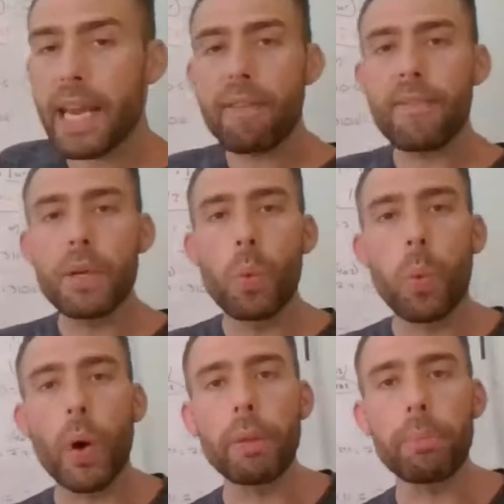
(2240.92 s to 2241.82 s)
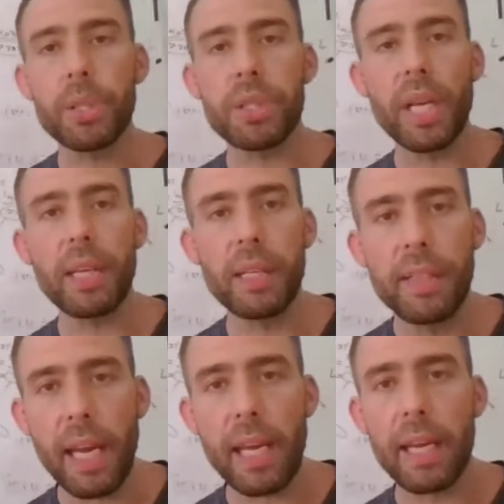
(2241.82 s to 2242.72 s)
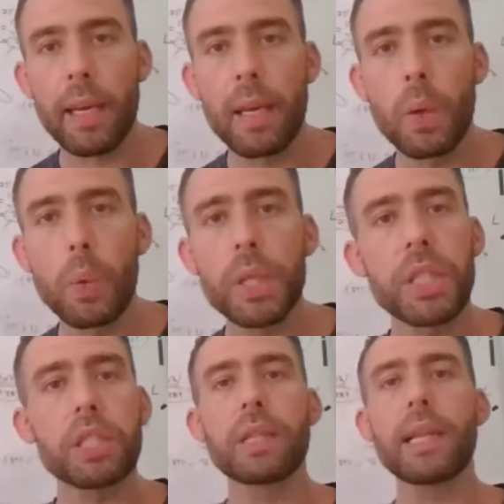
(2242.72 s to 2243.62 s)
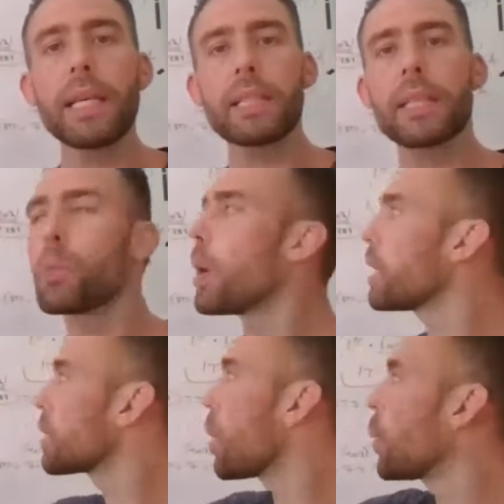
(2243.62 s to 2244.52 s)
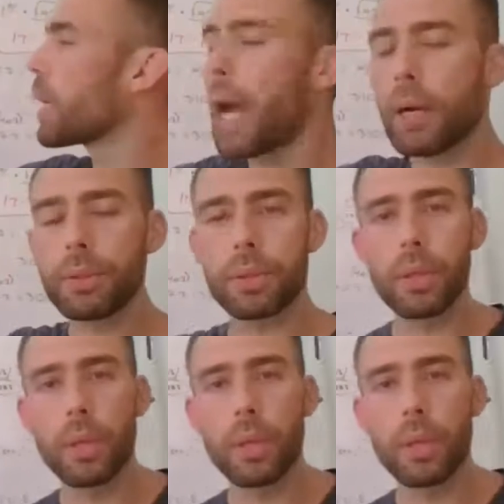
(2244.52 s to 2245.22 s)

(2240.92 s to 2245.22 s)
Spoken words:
Even 1% a day, which is less than what is going out,